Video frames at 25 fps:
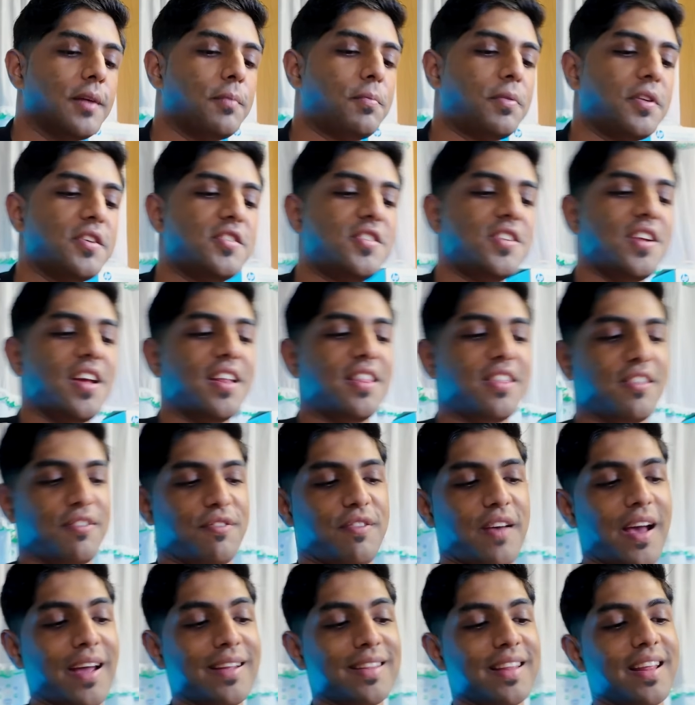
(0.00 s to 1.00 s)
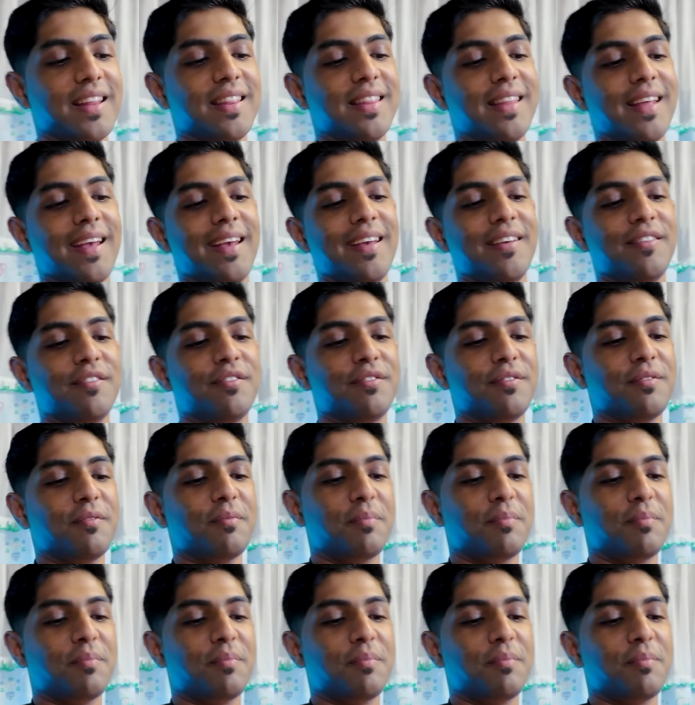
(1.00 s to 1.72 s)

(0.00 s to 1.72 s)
appreciate the fact that they've